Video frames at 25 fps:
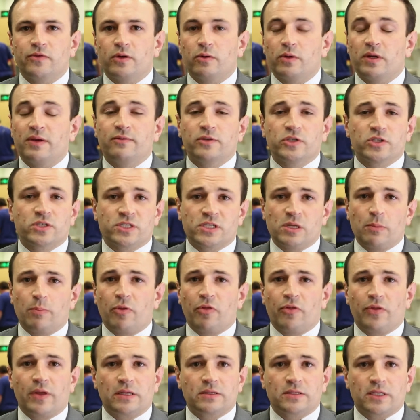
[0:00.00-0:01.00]
even just
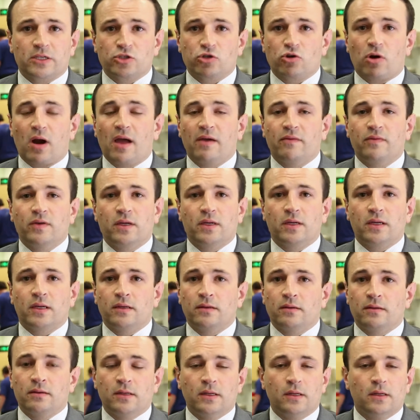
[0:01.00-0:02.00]
simple things like driving.
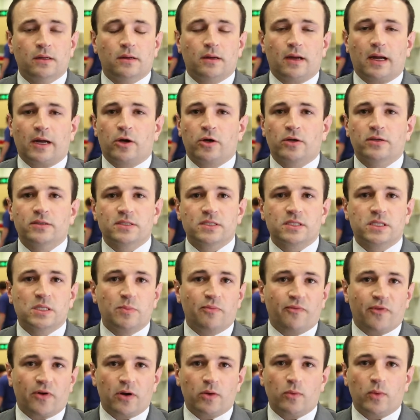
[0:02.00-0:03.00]
And I couldn't
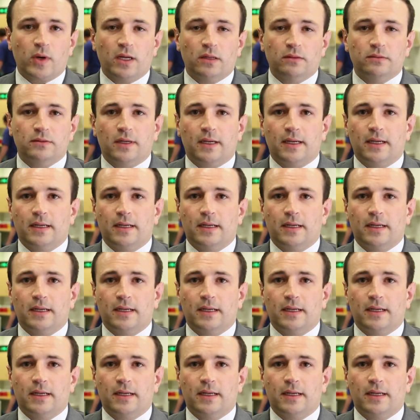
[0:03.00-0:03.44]
sleep very well.